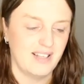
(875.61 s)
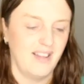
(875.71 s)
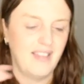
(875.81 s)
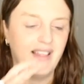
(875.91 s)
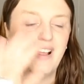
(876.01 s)

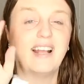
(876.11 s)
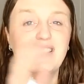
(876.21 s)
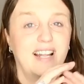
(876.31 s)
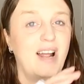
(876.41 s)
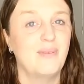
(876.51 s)
on that. Like I
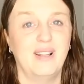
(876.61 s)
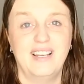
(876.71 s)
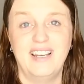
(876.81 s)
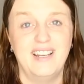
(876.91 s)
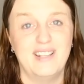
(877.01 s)
said, I
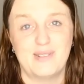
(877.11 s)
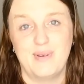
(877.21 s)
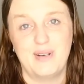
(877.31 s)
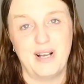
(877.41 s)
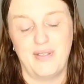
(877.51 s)
really needed this
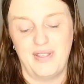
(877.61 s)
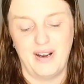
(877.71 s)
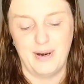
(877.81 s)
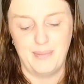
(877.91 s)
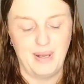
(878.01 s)
retail
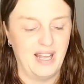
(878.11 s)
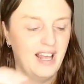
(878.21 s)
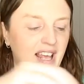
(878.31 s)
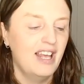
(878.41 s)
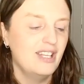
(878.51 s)
therapy.
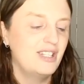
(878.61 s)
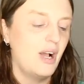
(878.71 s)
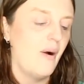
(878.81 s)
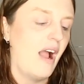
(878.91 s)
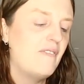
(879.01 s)
So I